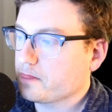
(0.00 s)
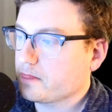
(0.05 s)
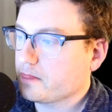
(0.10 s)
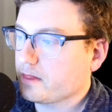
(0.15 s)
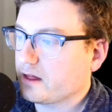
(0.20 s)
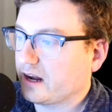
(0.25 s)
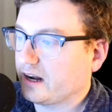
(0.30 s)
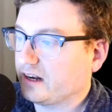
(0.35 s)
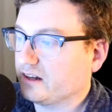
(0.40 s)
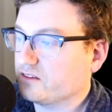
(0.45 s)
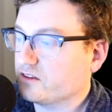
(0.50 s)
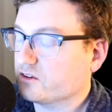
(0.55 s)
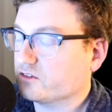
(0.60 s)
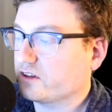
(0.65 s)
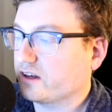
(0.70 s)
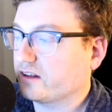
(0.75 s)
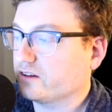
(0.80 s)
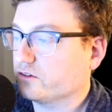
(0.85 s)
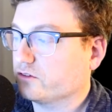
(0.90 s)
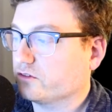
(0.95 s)
And this
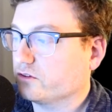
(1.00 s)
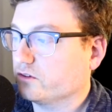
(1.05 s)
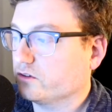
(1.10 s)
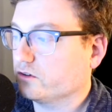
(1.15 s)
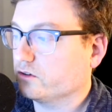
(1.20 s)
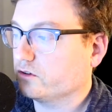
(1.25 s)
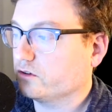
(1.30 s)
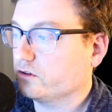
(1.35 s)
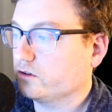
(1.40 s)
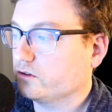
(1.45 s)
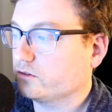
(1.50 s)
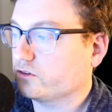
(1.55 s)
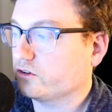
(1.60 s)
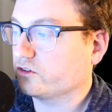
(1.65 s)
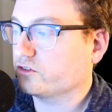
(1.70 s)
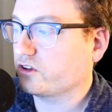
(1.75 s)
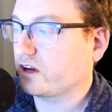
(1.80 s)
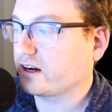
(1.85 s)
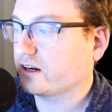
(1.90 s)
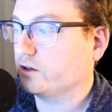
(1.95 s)
has
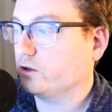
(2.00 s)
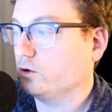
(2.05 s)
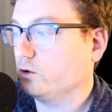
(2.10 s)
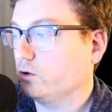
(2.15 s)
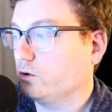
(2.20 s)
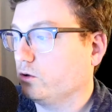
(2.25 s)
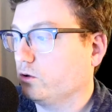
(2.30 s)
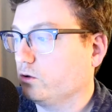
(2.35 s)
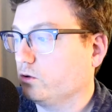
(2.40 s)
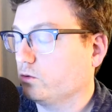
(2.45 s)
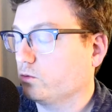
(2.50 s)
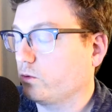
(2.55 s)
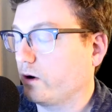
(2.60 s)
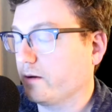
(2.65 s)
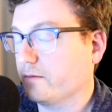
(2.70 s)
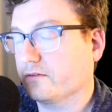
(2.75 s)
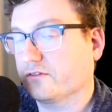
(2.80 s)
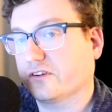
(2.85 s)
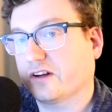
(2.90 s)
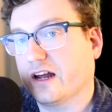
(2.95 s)
societal
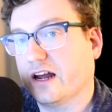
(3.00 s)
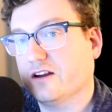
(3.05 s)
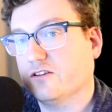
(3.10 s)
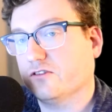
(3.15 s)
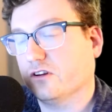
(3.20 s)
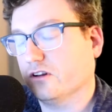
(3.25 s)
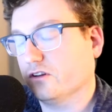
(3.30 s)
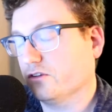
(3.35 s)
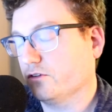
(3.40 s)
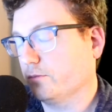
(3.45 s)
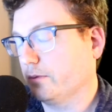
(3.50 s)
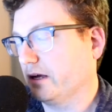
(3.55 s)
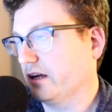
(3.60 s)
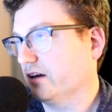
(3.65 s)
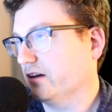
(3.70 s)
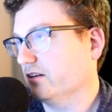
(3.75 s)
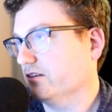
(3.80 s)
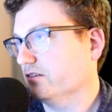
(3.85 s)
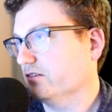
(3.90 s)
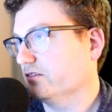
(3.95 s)
ramifications,
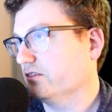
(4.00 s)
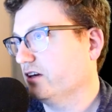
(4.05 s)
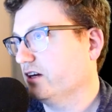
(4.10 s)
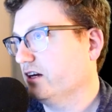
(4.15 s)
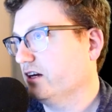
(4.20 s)
because